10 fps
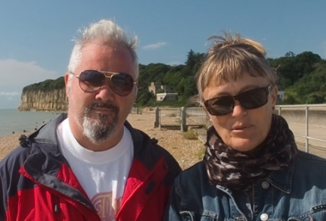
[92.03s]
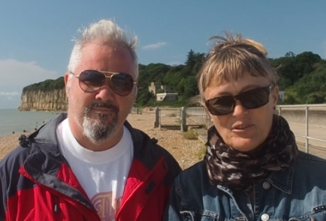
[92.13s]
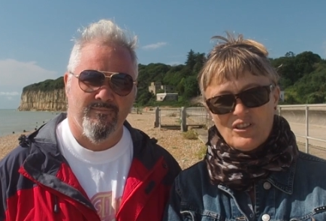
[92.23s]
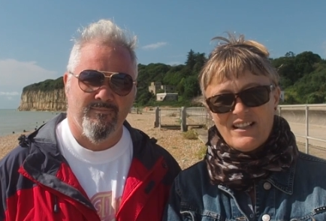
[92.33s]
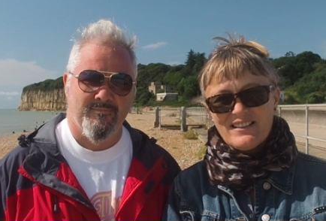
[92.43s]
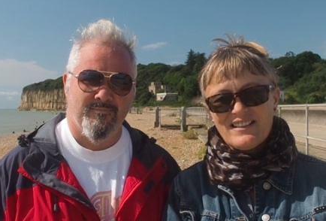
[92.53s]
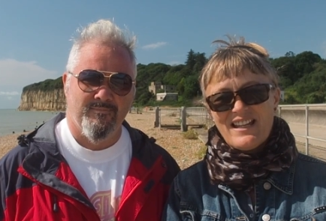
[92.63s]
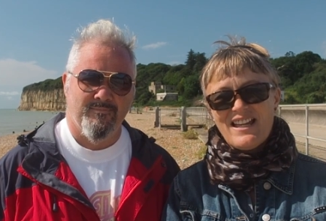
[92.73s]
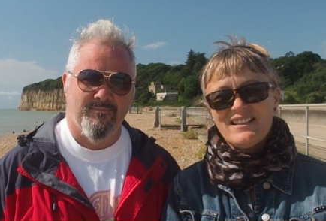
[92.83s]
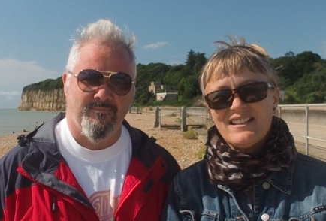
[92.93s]
Speaker 1: project.
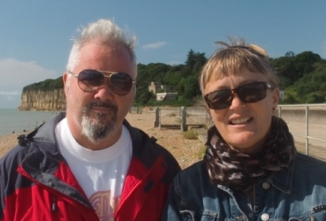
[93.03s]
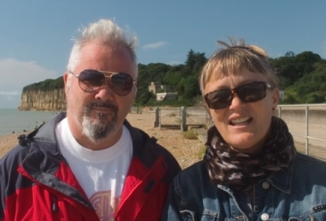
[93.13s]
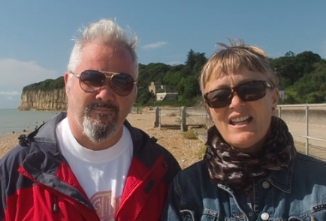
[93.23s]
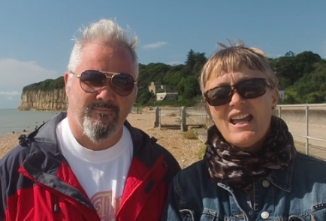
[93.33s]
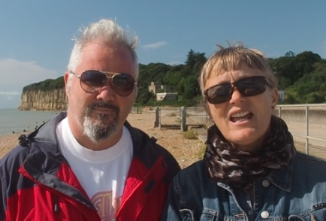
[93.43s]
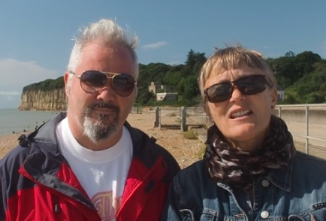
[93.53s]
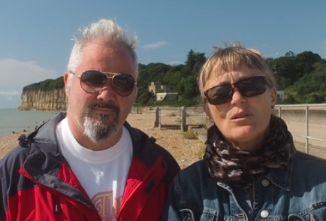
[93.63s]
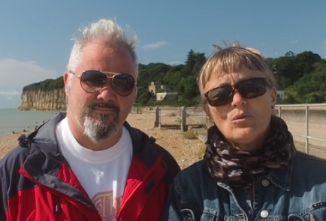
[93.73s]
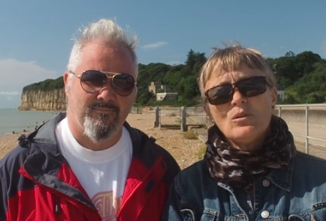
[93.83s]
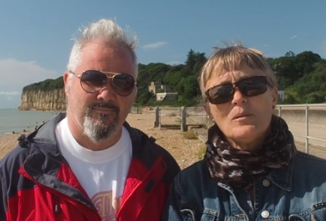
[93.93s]
And uh, it's
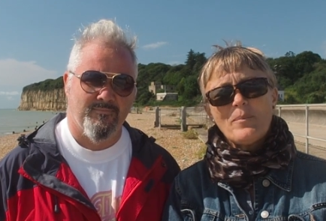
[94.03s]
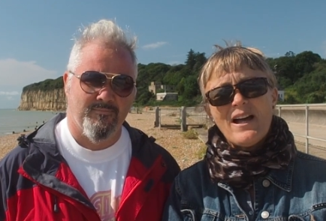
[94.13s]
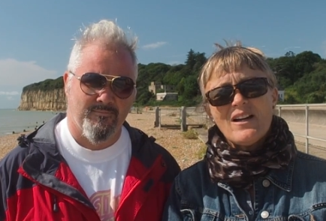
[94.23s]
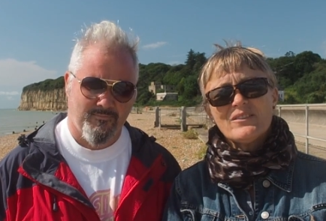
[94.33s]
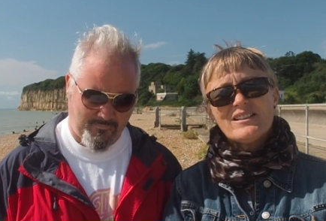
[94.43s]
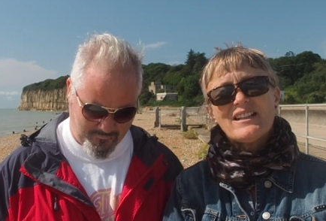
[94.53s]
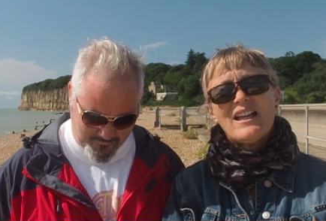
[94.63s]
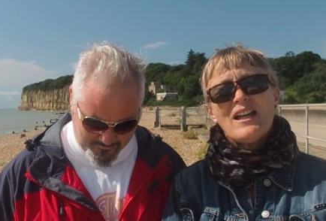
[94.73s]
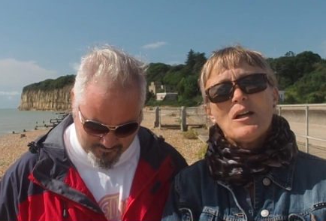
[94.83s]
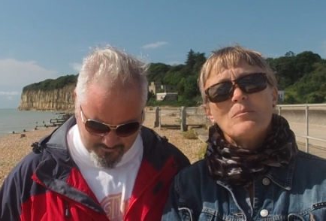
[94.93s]
all about
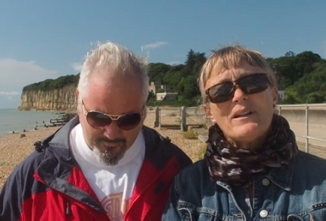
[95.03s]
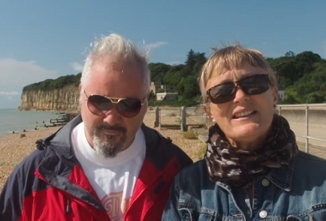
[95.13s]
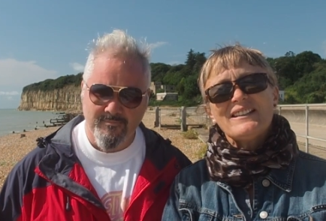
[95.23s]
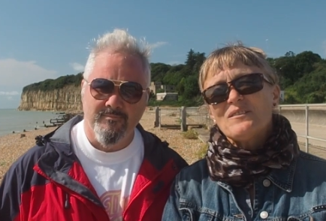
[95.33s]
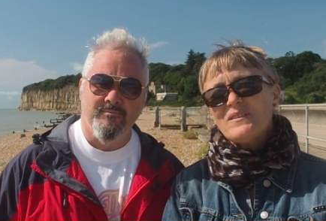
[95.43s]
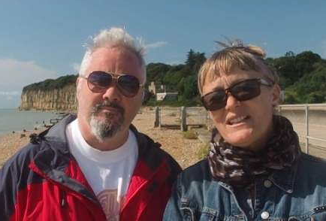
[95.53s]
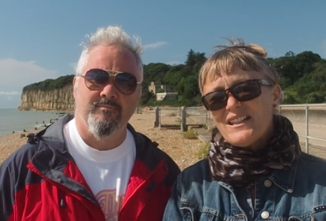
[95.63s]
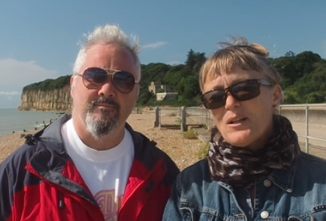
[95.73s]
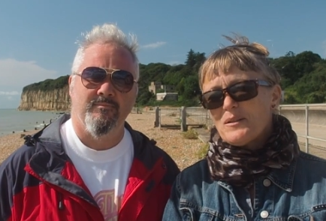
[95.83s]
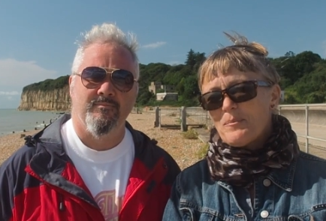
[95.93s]
making the
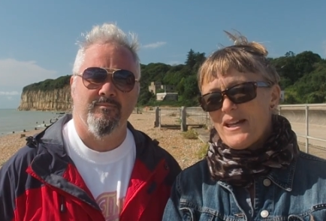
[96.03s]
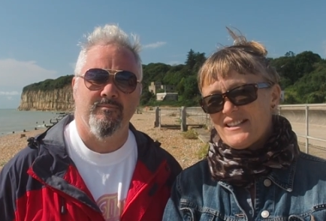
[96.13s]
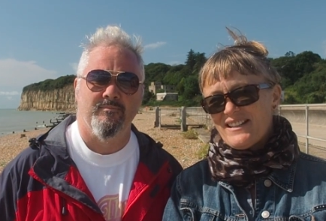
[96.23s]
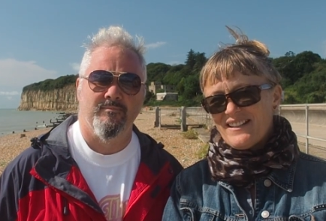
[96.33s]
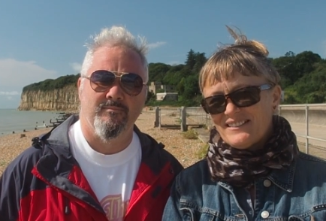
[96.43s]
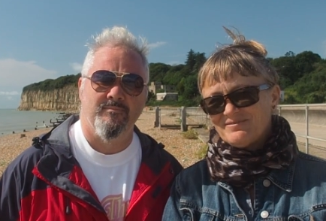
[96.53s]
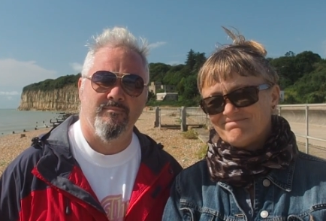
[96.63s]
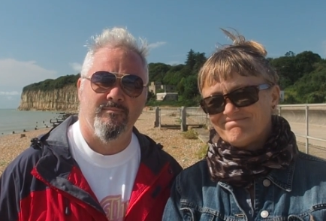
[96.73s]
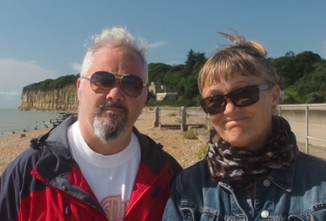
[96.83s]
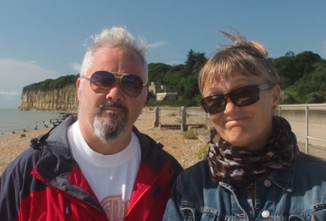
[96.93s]
videos better.
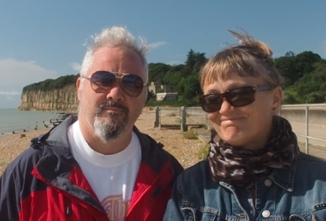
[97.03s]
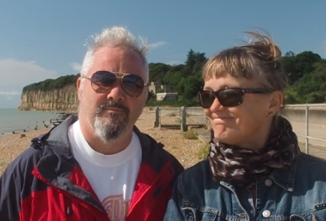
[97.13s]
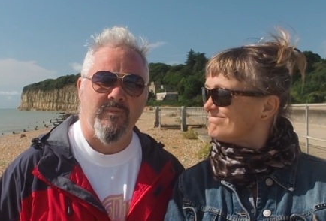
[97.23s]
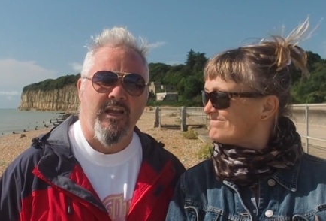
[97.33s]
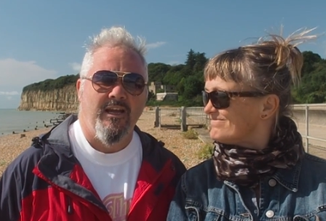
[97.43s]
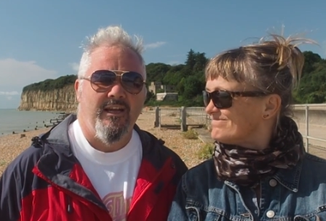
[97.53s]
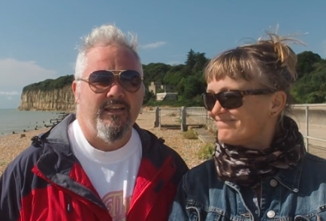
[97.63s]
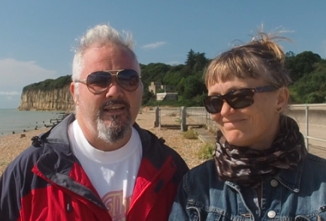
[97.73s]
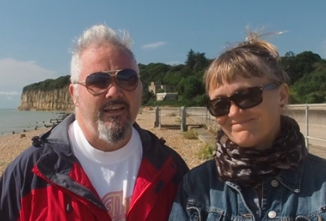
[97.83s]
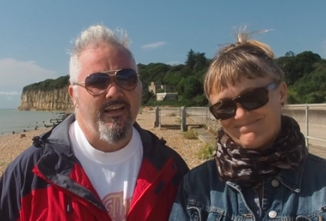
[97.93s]

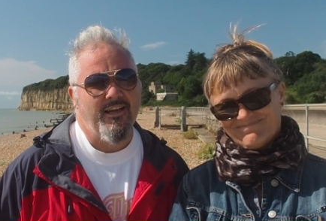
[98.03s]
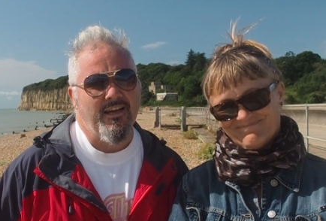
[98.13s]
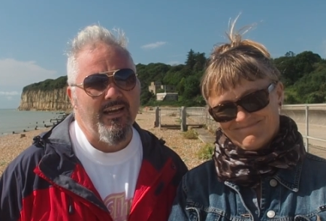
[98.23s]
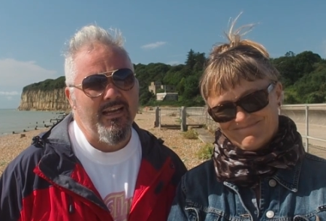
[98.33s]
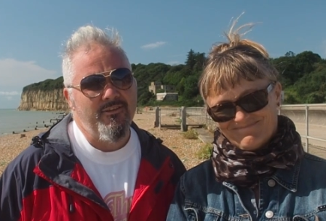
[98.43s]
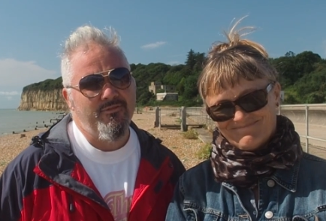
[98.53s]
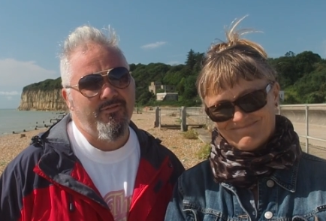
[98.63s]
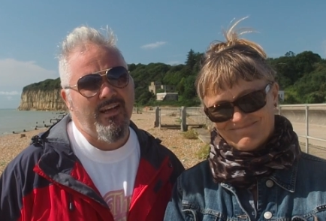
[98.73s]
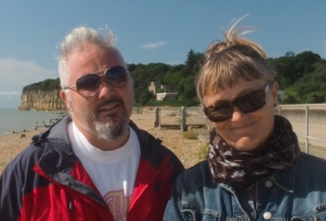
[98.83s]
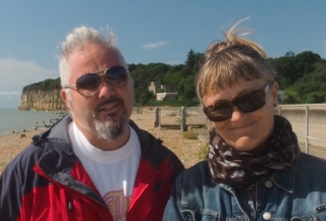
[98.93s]
Speaker 2: Yeah, and in
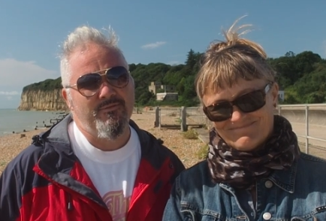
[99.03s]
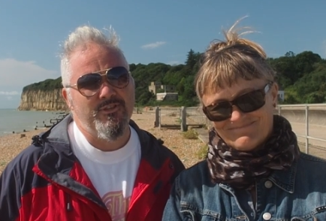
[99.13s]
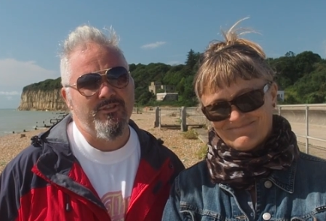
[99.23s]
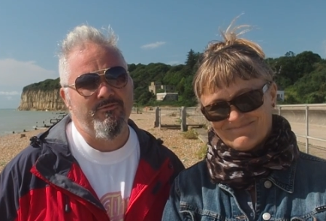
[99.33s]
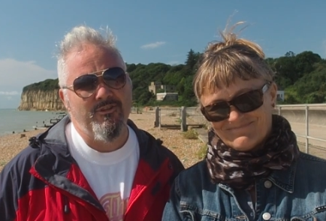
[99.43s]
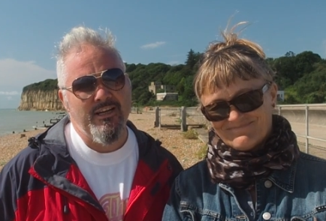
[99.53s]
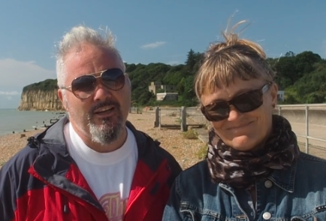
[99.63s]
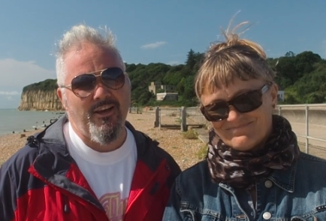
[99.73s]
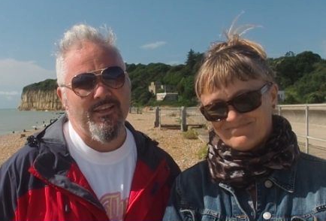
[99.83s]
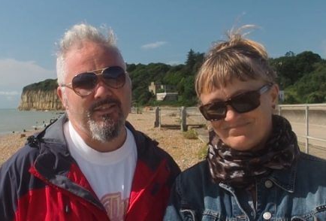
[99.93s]
fact, I've just
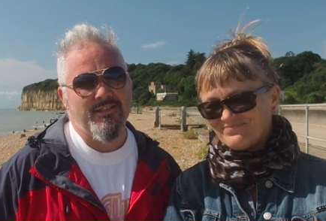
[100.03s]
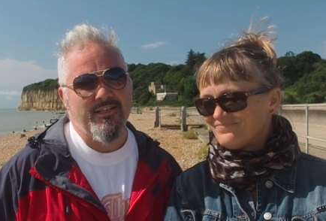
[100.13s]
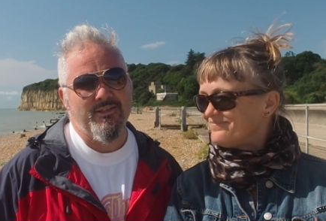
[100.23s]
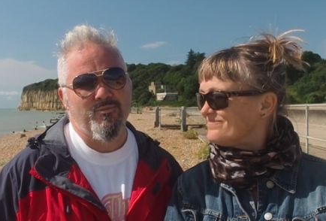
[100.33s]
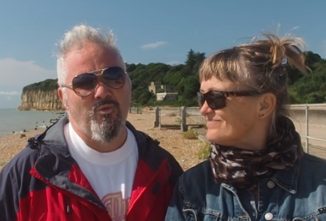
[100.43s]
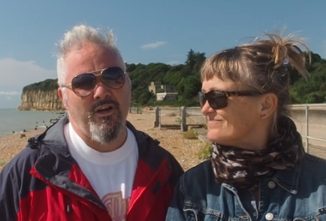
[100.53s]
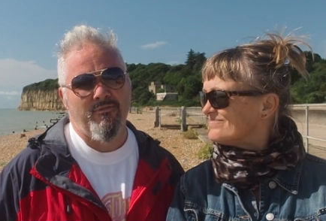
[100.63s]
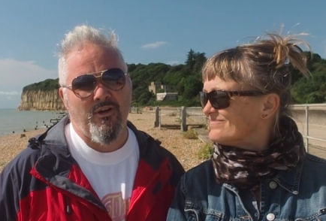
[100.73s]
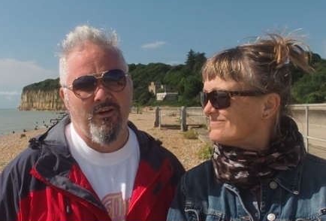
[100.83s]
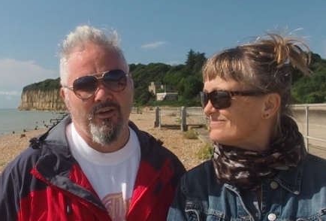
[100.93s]
realised it's one of
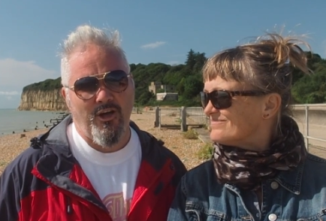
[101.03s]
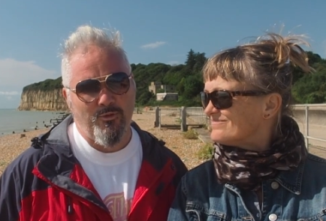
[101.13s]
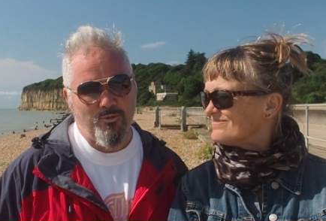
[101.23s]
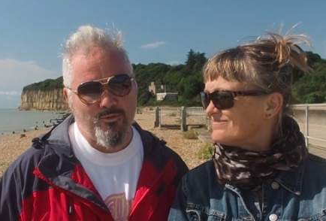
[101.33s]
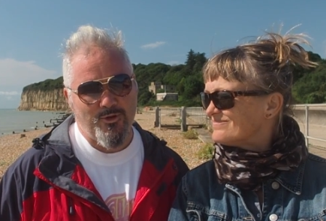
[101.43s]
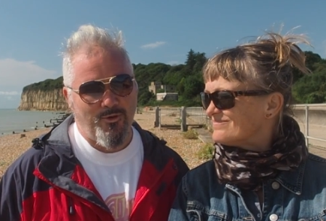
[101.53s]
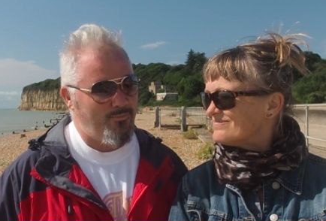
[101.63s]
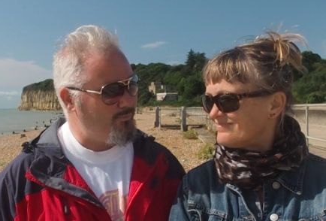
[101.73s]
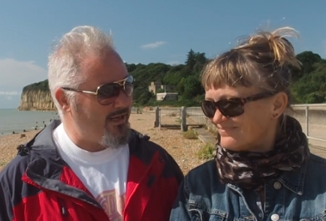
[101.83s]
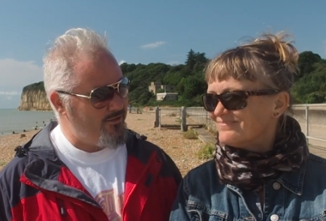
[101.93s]
our goals
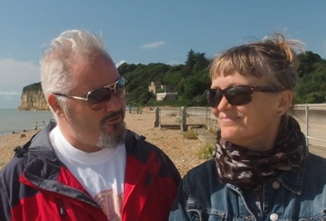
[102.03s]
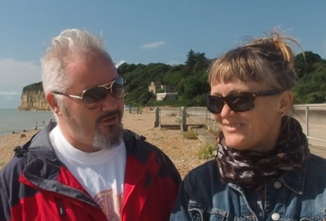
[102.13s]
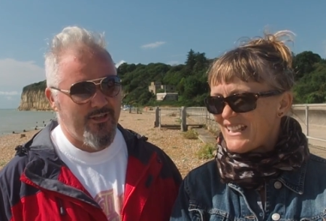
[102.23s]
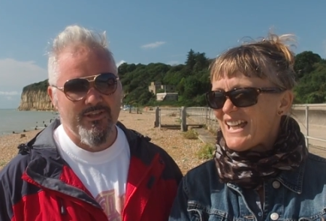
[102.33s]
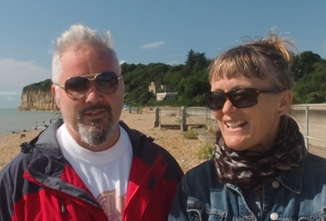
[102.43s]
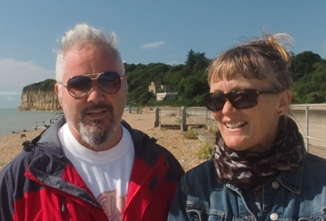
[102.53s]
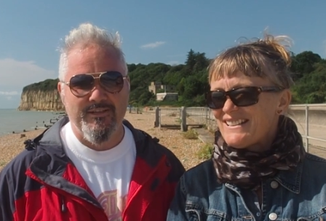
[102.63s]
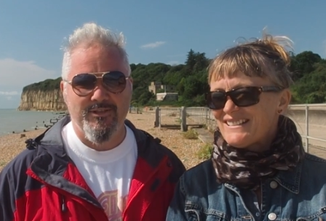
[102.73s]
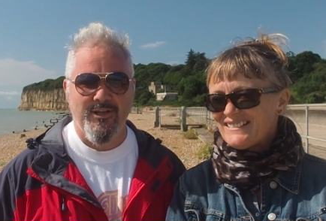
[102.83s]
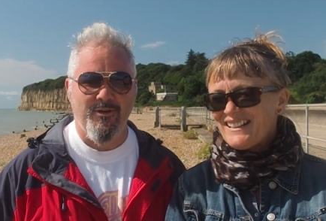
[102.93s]
on Patreon, yeah, isn't it?
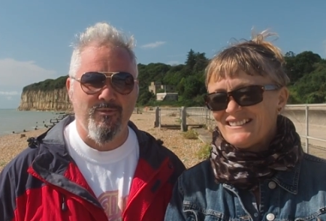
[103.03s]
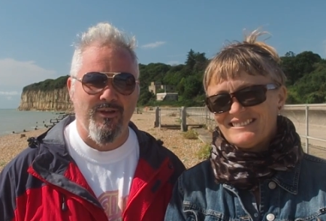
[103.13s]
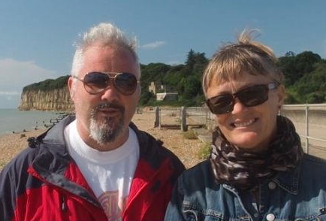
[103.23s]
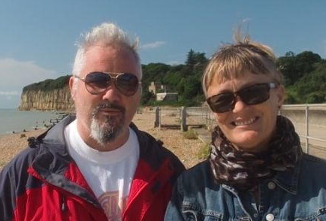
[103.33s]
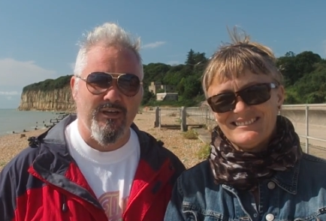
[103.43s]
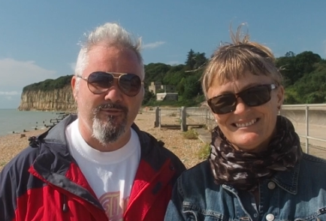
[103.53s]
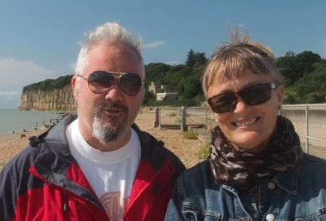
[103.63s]
Is. So I think we're going to have